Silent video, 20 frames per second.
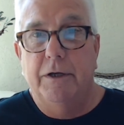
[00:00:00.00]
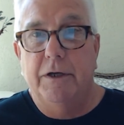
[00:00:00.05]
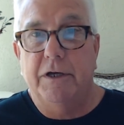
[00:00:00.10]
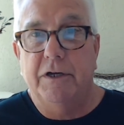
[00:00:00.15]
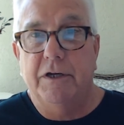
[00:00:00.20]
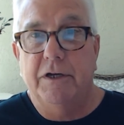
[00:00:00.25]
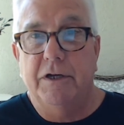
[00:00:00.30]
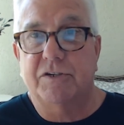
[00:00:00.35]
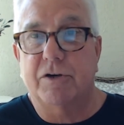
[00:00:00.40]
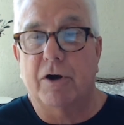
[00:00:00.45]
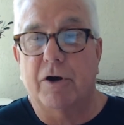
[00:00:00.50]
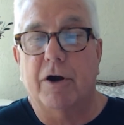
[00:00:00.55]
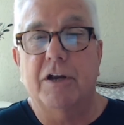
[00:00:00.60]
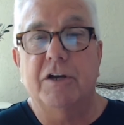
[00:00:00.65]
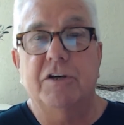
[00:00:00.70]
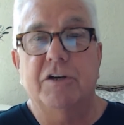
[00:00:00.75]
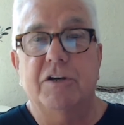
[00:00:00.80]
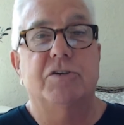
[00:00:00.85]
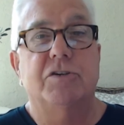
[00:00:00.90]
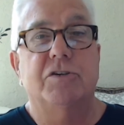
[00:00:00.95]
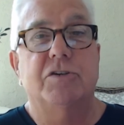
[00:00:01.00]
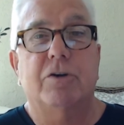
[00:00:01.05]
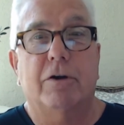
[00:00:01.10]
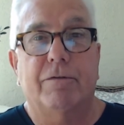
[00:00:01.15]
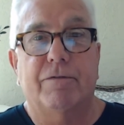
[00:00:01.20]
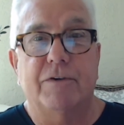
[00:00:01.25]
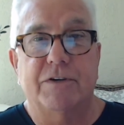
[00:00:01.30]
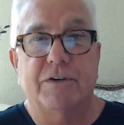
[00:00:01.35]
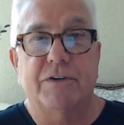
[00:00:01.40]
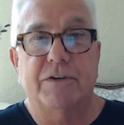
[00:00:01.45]
is starting to
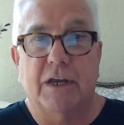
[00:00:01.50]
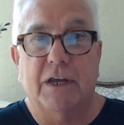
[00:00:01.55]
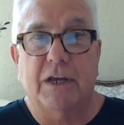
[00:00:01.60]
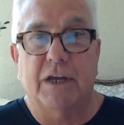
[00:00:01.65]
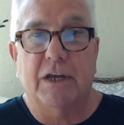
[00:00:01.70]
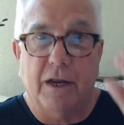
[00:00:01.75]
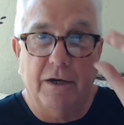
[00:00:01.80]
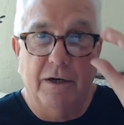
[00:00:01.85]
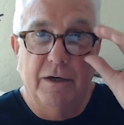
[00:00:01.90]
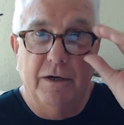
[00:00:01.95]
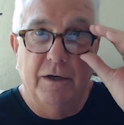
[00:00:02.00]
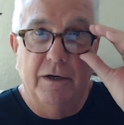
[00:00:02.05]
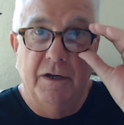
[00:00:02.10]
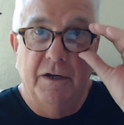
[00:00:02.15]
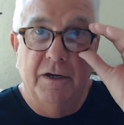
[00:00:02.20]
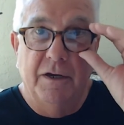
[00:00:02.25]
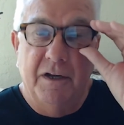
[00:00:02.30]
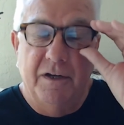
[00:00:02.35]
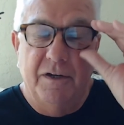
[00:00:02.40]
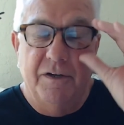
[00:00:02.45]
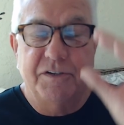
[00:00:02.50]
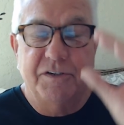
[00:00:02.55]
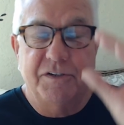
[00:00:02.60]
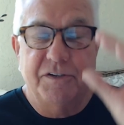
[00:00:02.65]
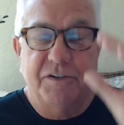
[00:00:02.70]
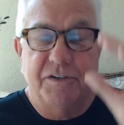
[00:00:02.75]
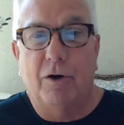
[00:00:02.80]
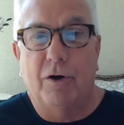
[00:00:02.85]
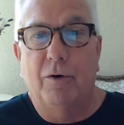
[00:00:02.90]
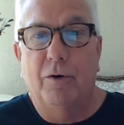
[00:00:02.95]
surface again.
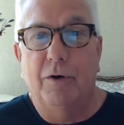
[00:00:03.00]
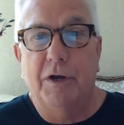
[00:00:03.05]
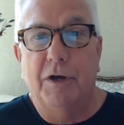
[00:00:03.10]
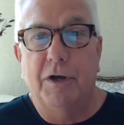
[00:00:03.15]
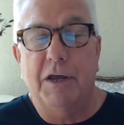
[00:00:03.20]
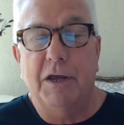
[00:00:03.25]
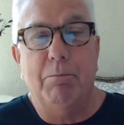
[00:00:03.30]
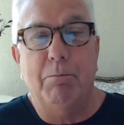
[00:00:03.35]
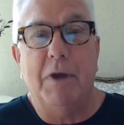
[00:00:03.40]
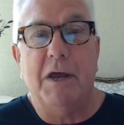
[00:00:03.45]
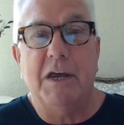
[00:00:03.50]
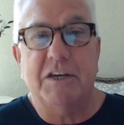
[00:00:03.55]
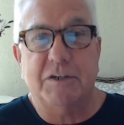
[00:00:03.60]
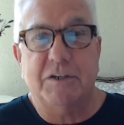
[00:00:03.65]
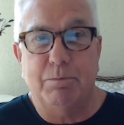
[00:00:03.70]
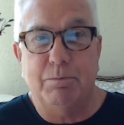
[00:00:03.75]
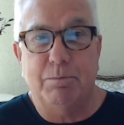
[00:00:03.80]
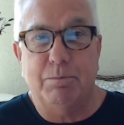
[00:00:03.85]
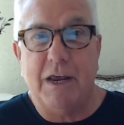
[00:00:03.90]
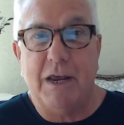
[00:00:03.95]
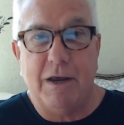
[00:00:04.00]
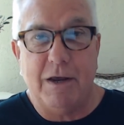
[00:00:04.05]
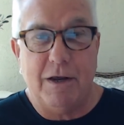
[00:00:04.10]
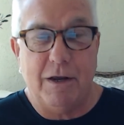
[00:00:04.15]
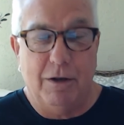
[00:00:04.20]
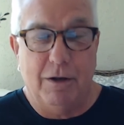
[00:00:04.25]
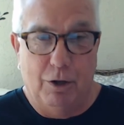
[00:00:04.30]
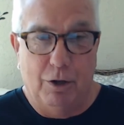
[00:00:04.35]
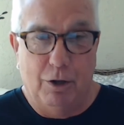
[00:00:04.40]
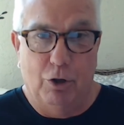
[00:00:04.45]
So it makes
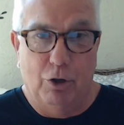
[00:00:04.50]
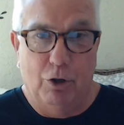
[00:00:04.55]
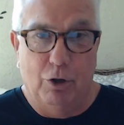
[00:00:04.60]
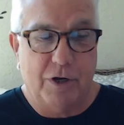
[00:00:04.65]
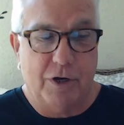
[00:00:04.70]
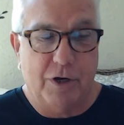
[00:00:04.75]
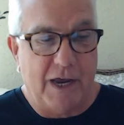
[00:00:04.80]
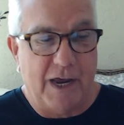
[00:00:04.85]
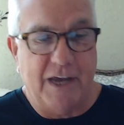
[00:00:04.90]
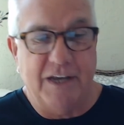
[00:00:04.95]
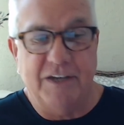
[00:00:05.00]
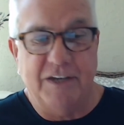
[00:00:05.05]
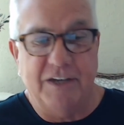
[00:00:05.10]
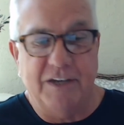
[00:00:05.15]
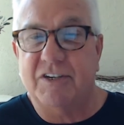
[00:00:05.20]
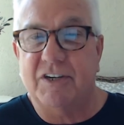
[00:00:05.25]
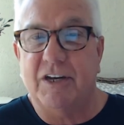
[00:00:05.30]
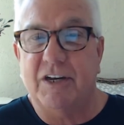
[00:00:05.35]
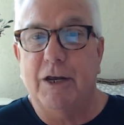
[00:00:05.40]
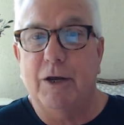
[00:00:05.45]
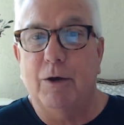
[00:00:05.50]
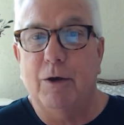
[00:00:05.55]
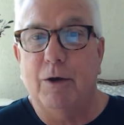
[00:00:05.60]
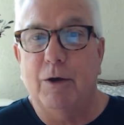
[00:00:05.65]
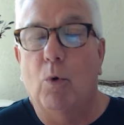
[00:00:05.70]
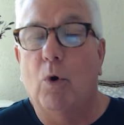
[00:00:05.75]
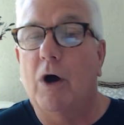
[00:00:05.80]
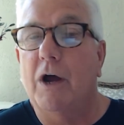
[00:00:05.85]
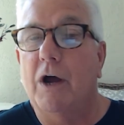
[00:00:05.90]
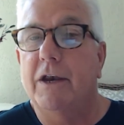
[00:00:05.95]
me look and see
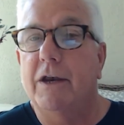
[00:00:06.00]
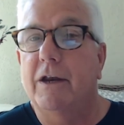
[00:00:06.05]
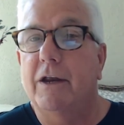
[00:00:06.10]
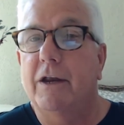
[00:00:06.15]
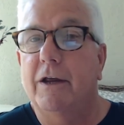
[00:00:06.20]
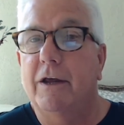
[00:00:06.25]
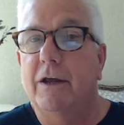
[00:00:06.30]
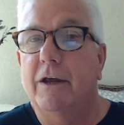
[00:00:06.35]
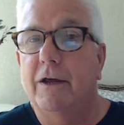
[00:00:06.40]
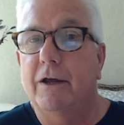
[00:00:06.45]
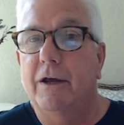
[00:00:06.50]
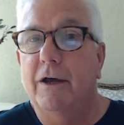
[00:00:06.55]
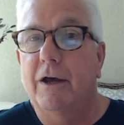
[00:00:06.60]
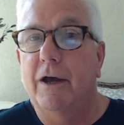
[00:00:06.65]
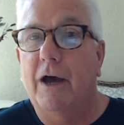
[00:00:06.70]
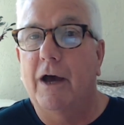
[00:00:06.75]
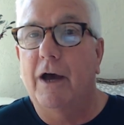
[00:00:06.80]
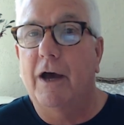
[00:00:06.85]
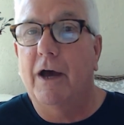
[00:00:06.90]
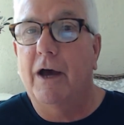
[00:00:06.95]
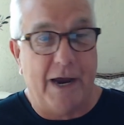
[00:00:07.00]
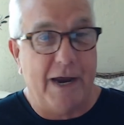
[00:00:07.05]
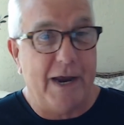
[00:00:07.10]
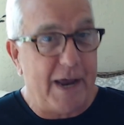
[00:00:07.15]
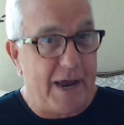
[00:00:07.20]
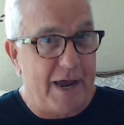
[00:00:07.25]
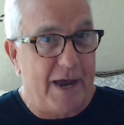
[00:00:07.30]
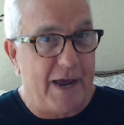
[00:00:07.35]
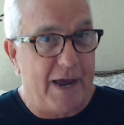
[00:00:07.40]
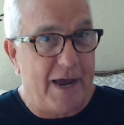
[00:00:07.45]
what I
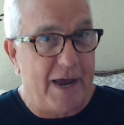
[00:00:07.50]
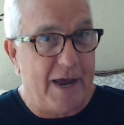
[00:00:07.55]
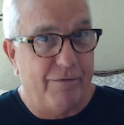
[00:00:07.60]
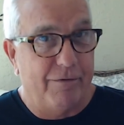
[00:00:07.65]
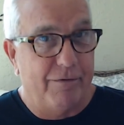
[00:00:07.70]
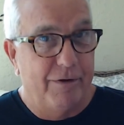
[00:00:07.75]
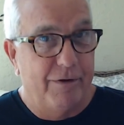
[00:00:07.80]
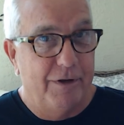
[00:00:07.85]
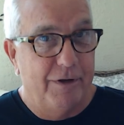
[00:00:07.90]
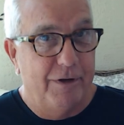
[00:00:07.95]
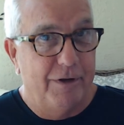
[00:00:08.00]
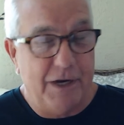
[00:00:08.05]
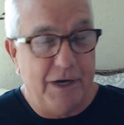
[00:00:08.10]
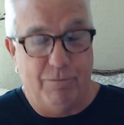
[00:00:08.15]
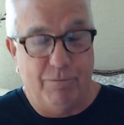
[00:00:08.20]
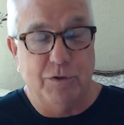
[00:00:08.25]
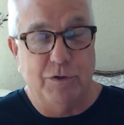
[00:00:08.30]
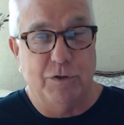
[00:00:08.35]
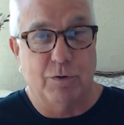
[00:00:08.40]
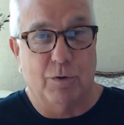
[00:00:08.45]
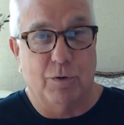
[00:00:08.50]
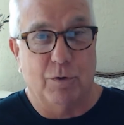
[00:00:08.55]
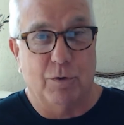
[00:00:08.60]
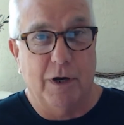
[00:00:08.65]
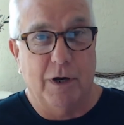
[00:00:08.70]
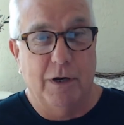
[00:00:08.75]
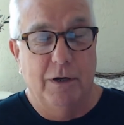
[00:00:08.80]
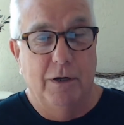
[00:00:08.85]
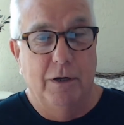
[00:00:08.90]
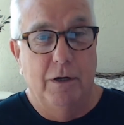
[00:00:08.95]
have in
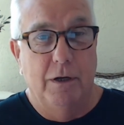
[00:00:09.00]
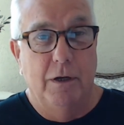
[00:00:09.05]
inventory,